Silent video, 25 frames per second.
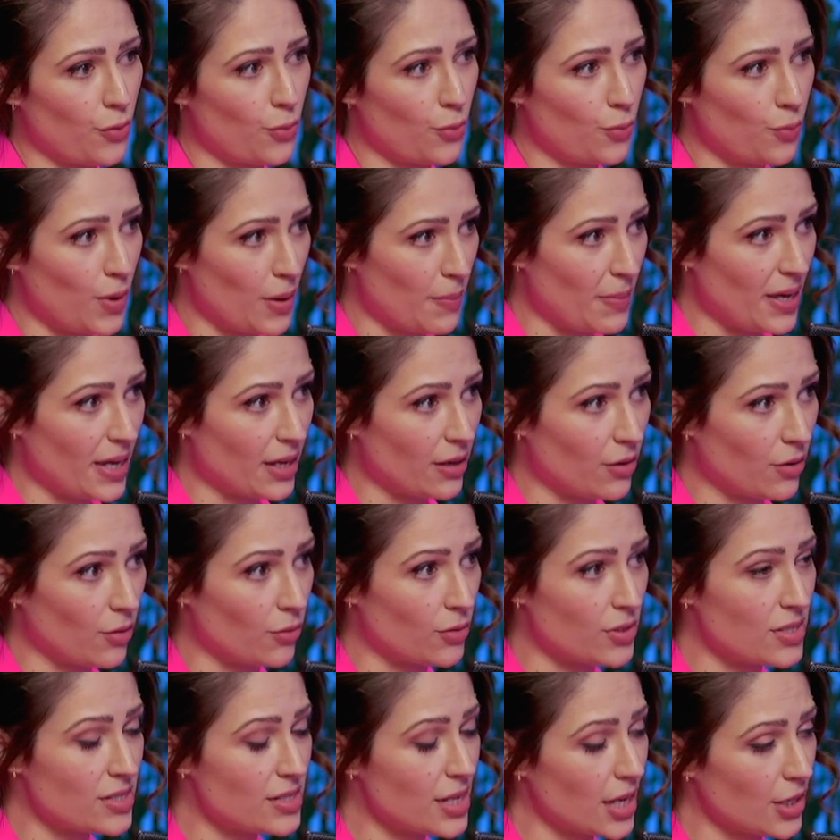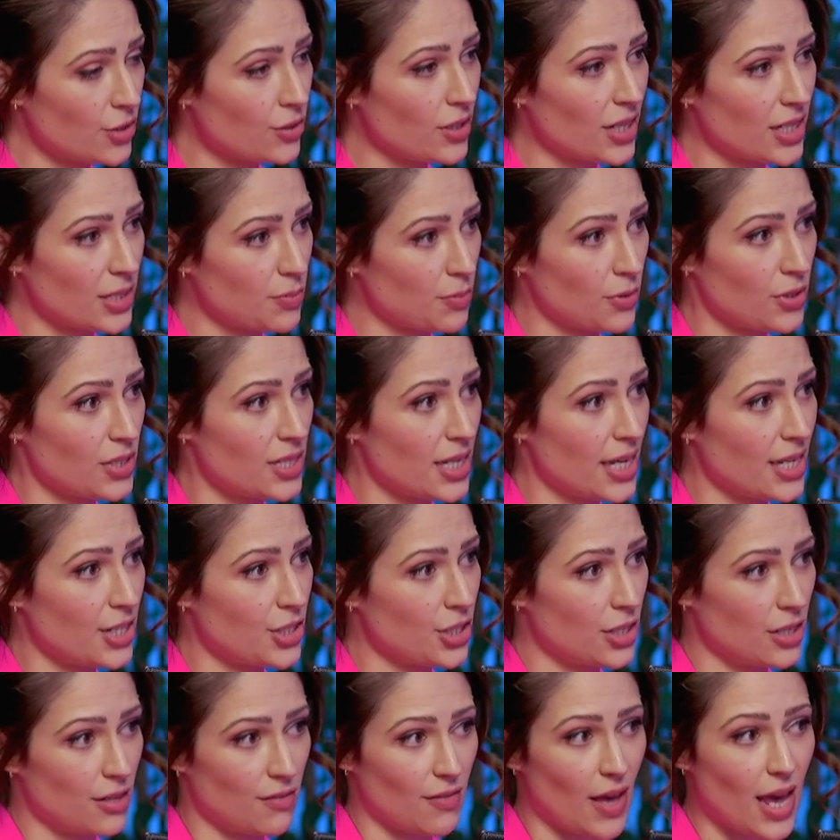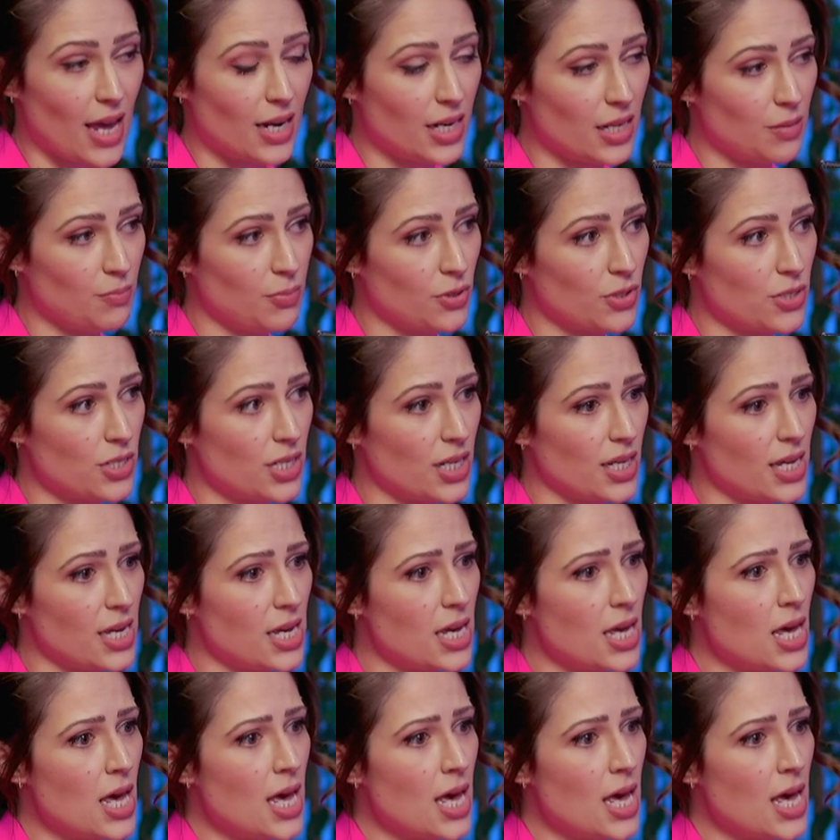women or sexual exploitation of anybody